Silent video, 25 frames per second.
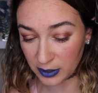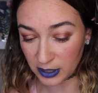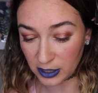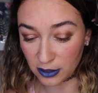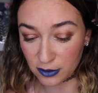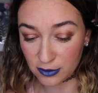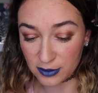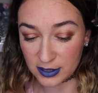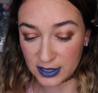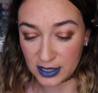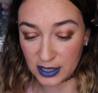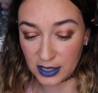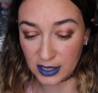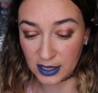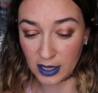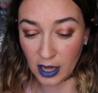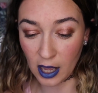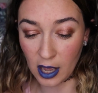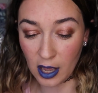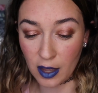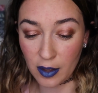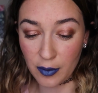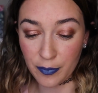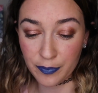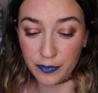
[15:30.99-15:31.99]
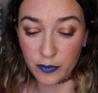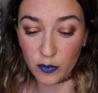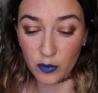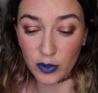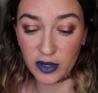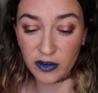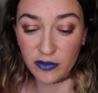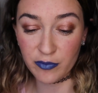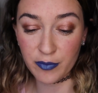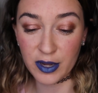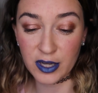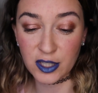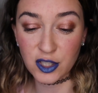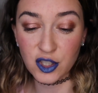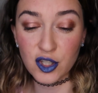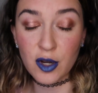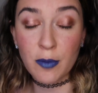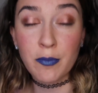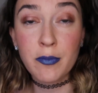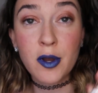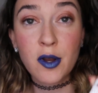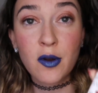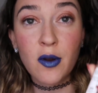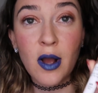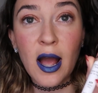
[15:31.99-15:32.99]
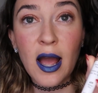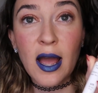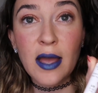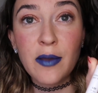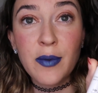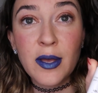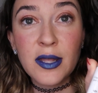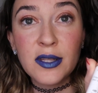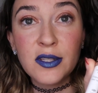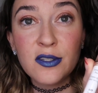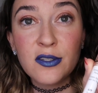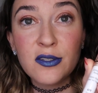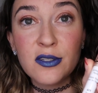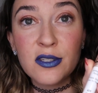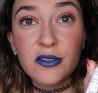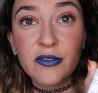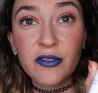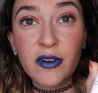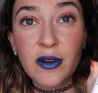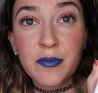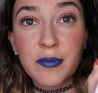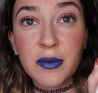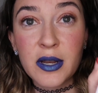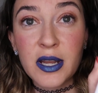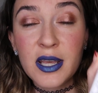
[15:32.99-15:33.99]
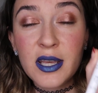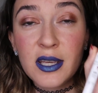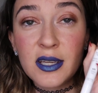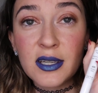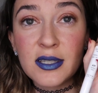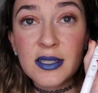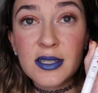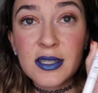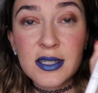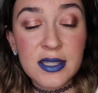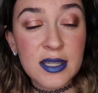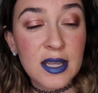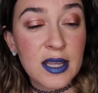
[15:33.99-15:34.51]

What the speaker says: using one of my jumbo eye pencils from NYX